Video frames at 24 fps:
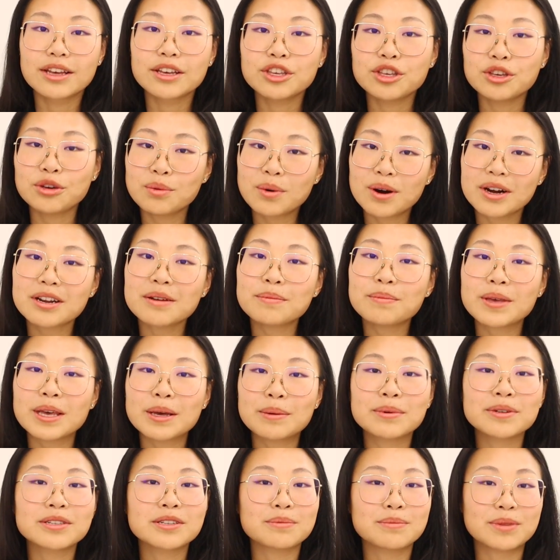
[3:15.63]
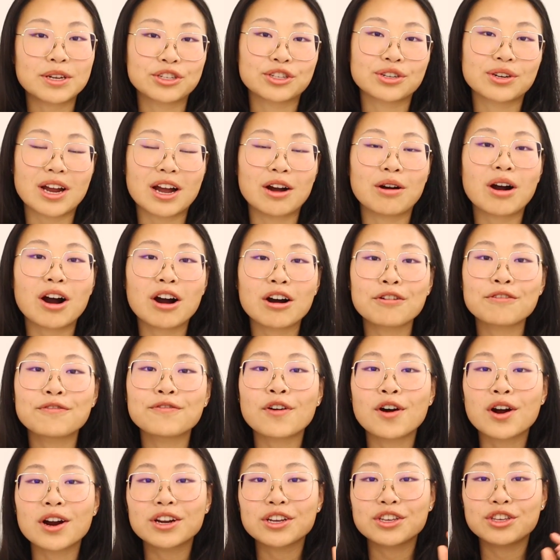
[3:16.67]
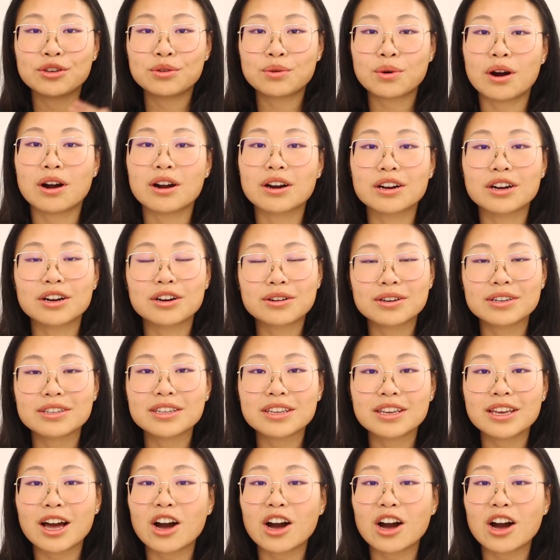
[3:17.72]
You want to be able to measure out how far you are currently,